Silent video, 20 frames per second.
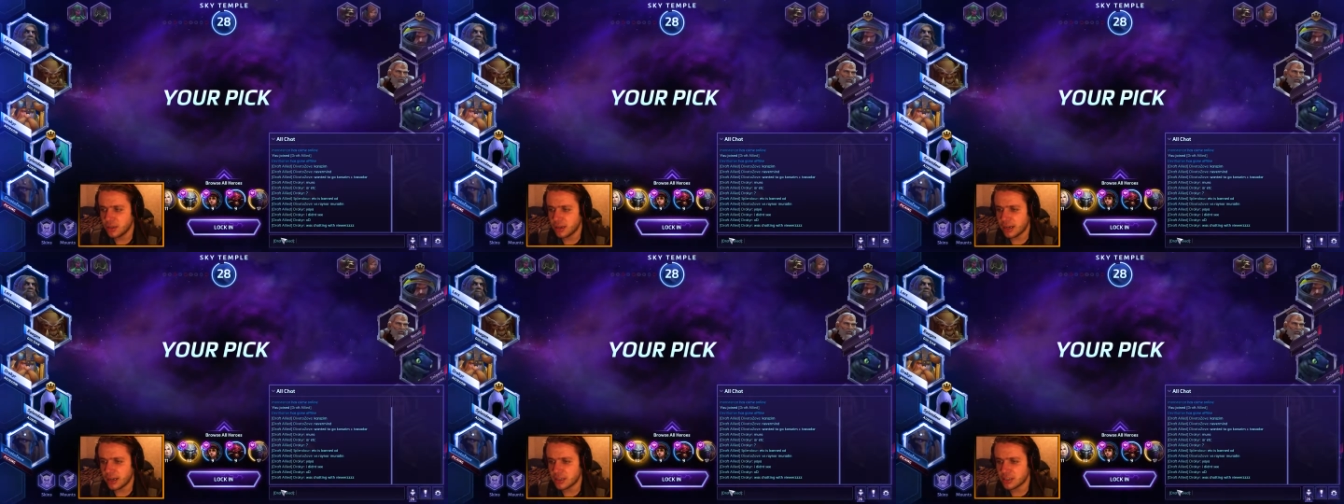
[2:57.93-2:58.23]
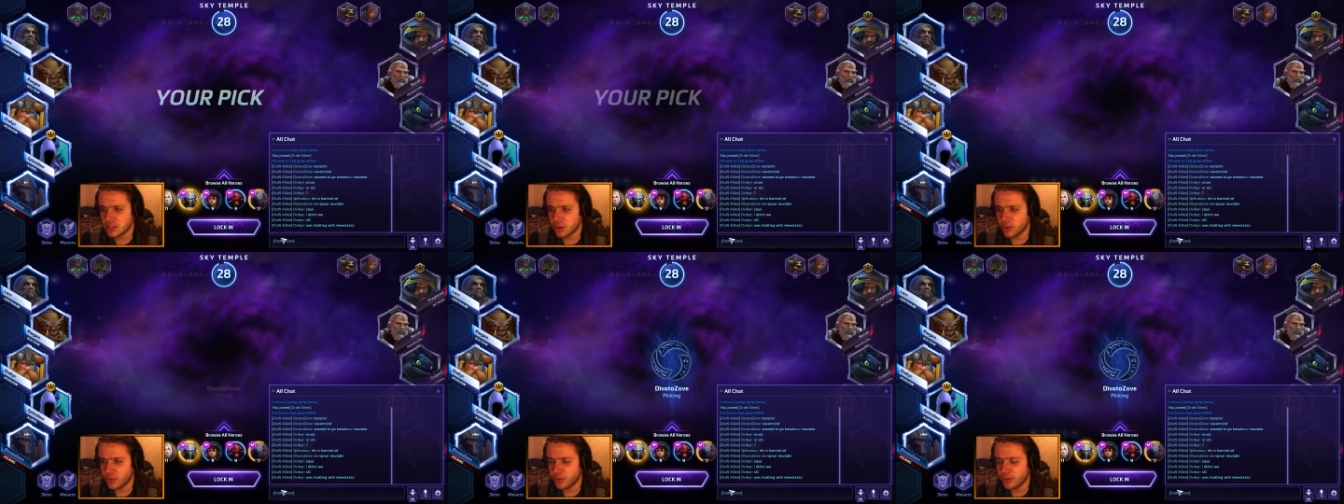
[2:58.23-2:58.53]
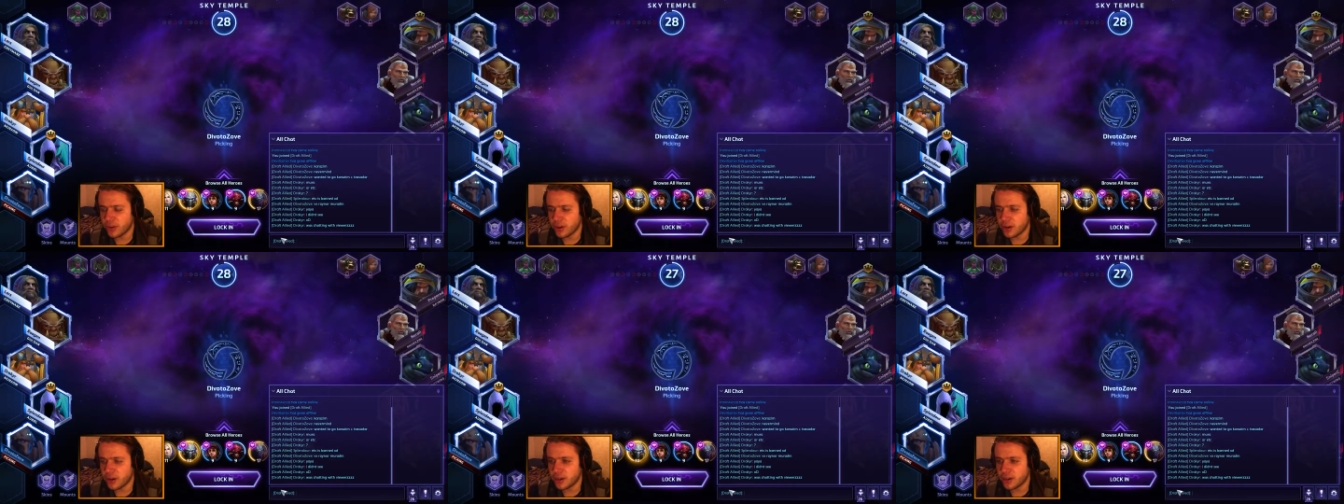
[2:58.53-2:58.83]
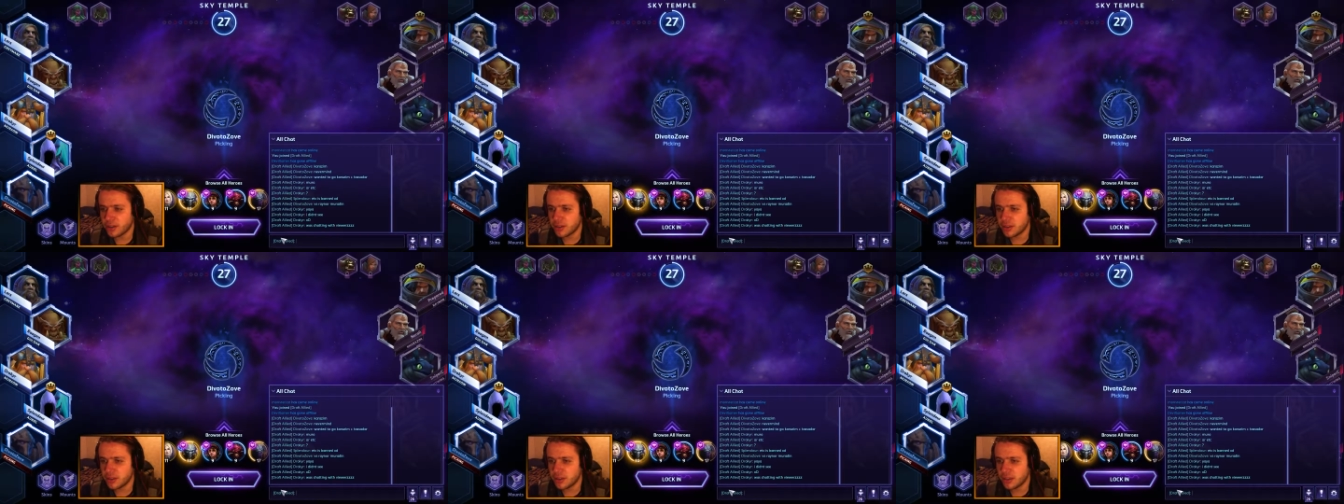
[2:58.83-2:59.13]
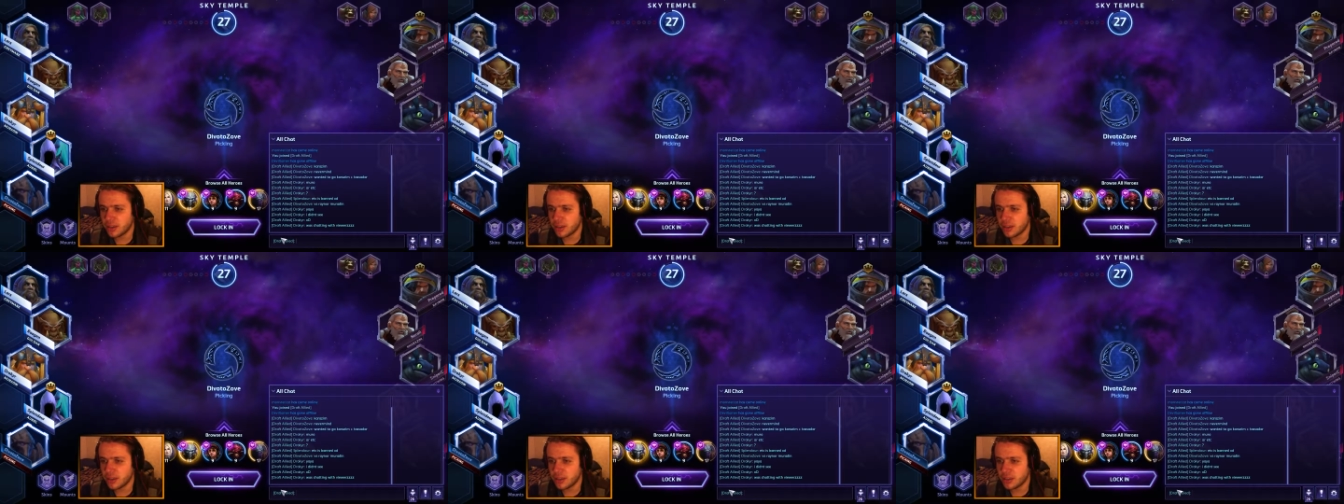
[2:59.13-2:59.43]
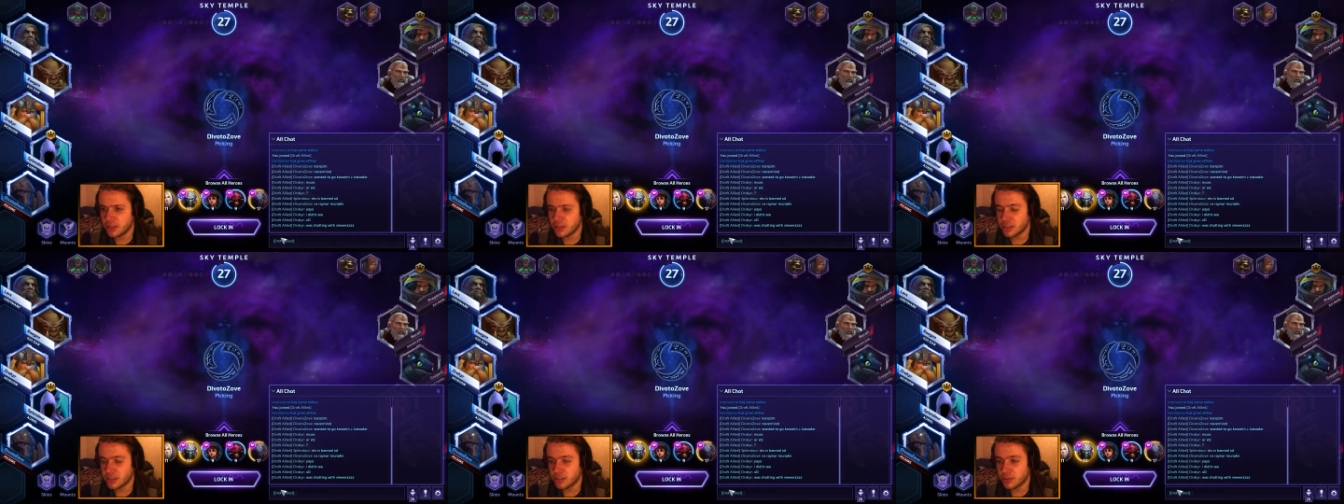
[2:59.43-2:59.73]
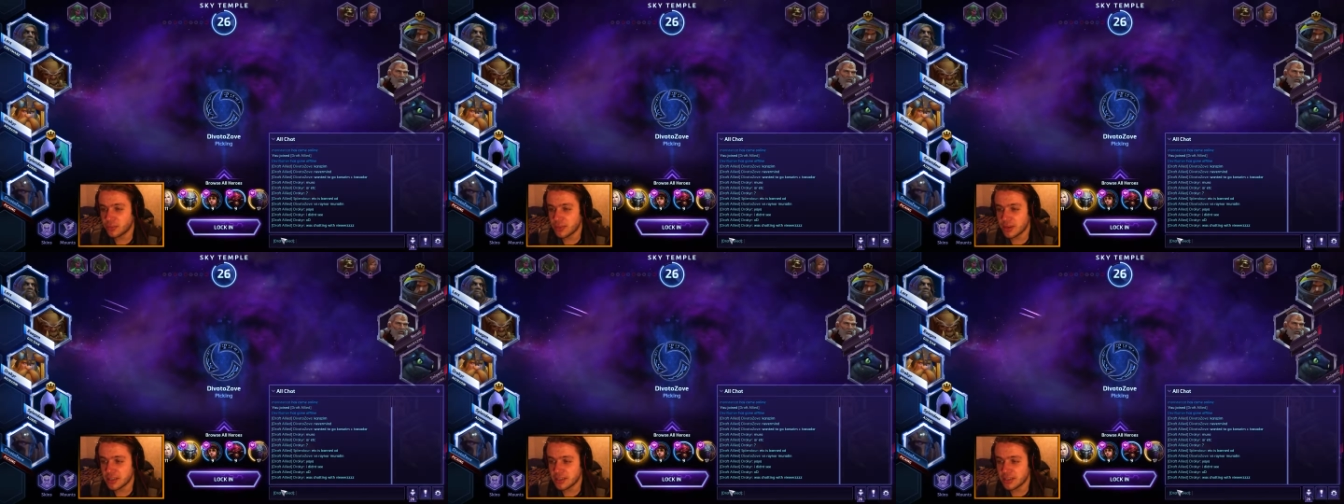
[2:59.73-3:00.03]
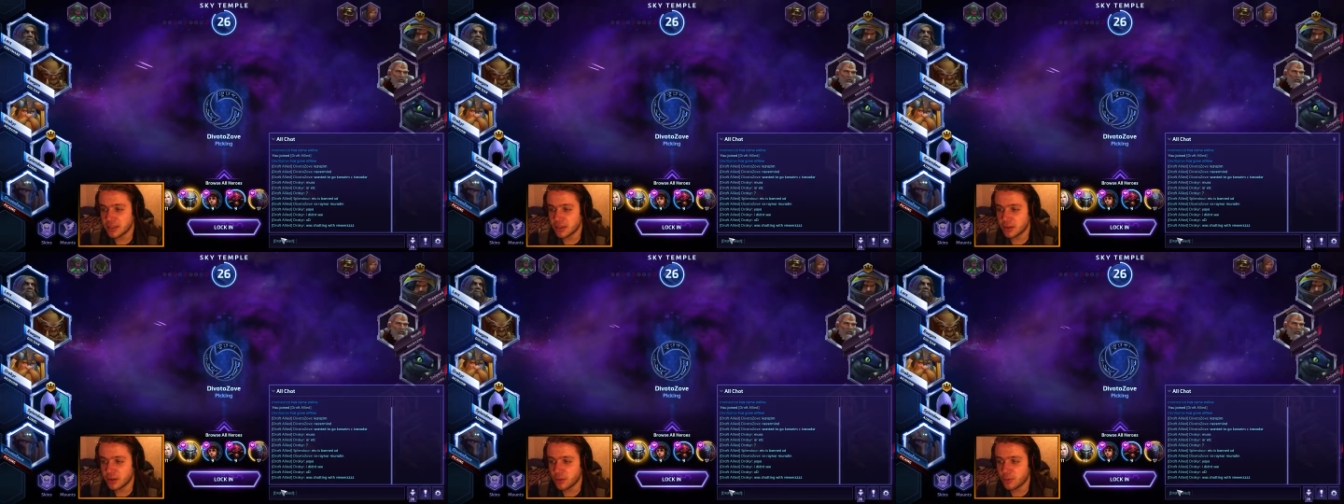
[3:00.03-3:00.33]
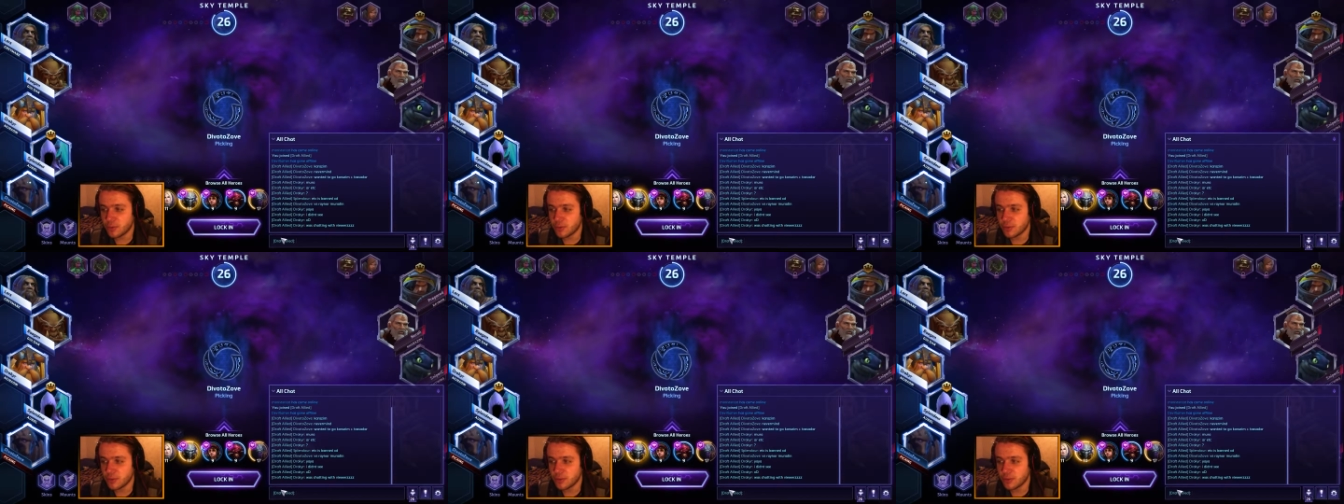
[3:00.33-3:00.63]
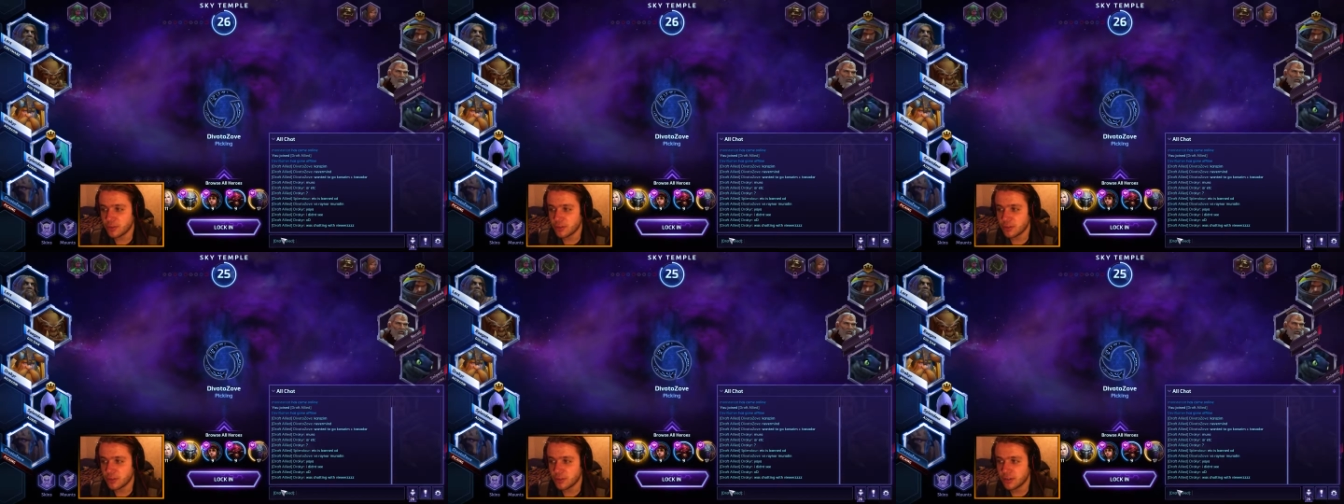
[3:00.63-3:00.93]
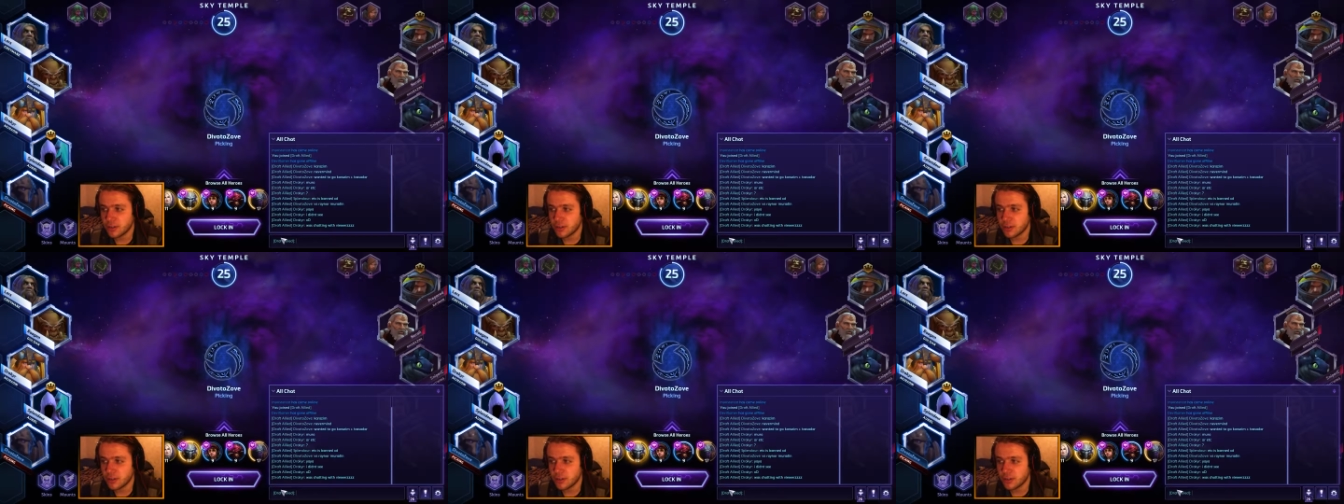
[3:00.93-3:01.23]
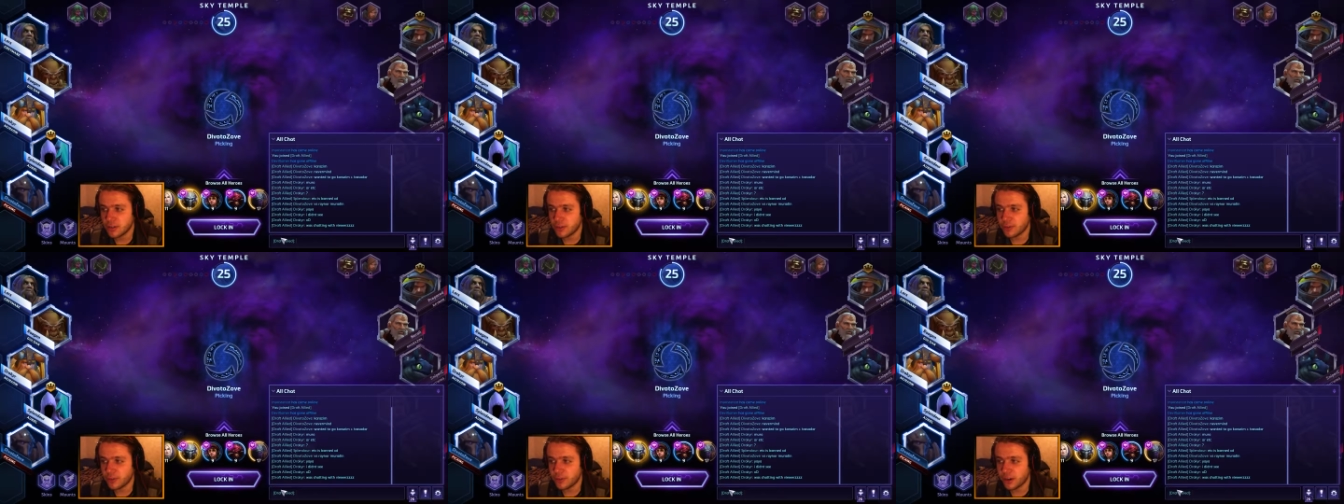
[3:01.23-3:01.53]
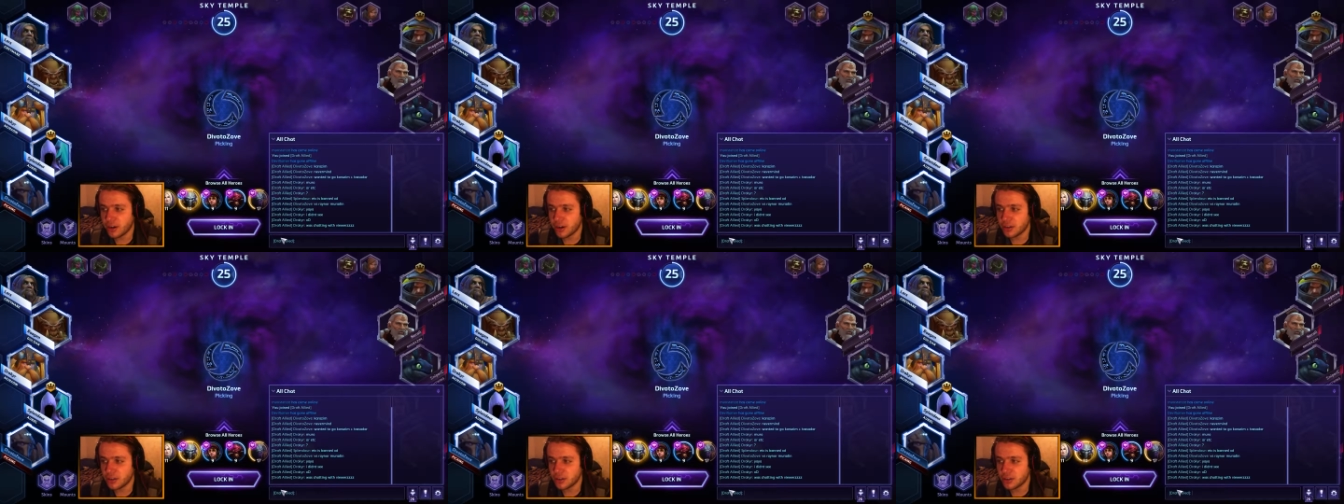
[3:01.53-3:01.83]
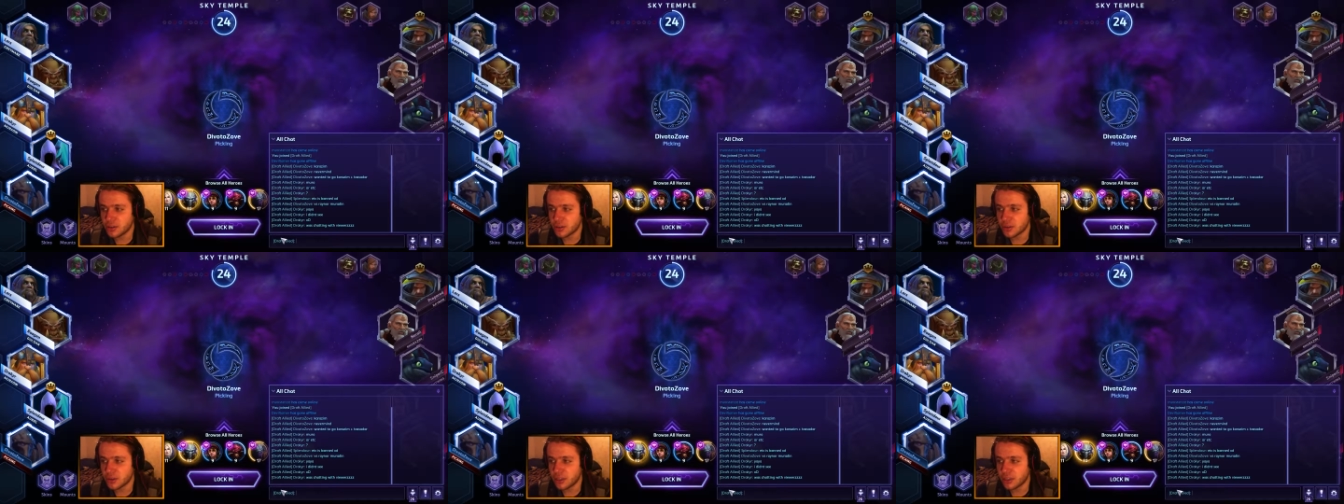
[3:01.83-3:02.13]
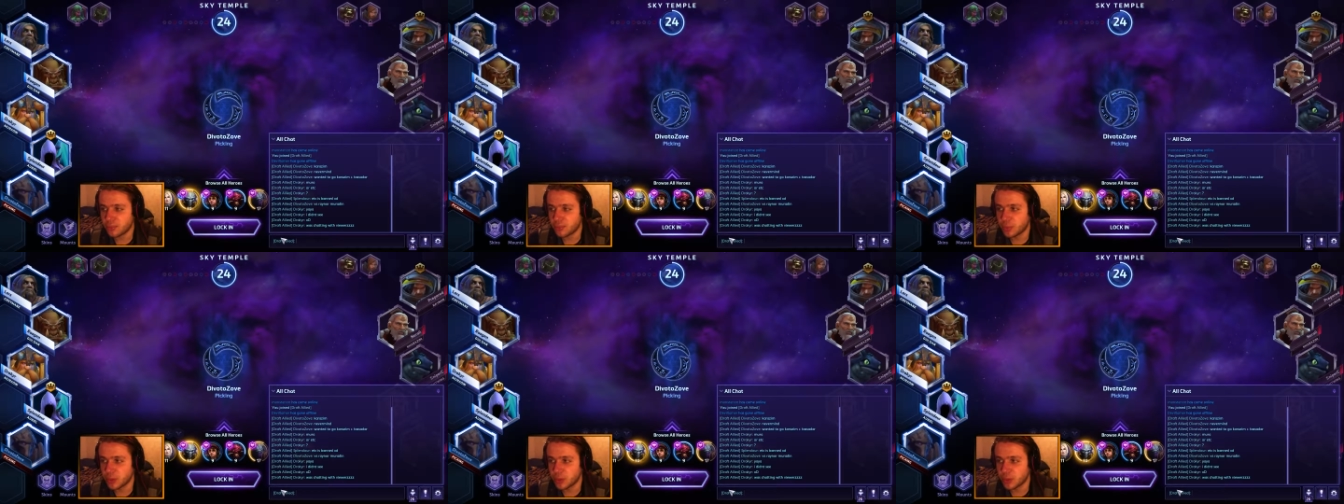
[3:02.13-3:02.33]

I saw Varian and I think to myself, Varian needs to get